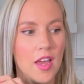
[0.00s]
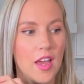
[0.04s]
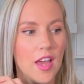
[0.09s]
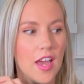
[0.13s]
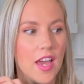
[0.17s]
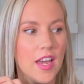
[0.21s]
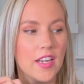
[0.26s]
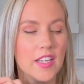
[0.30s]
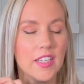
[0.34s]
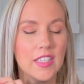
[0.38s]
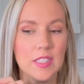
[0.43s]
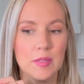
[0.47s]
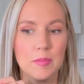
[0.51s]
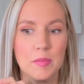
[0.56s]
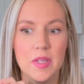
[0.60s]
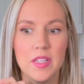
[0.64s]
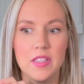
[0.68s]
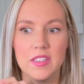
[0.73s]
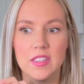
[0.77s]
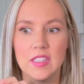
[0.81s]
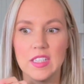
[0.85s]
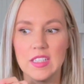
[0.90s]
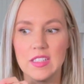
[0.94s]
And it's
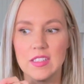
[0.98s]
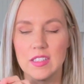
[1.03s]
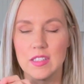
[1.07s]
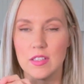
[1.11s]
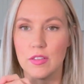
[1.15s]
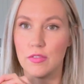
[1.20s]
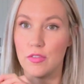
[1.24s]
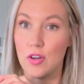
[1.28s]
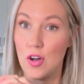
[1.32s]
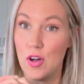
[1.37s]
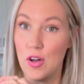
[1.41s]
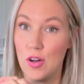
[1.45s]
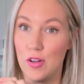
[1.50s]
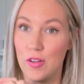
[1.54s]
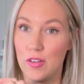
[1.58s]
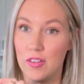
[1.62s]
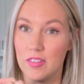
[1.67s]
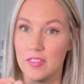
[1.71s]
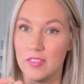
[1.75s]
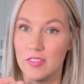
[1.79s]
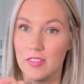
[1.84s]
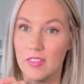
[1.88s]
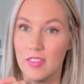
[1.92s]
been since the
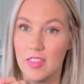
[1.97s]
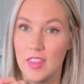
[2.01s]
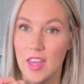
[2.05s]
fall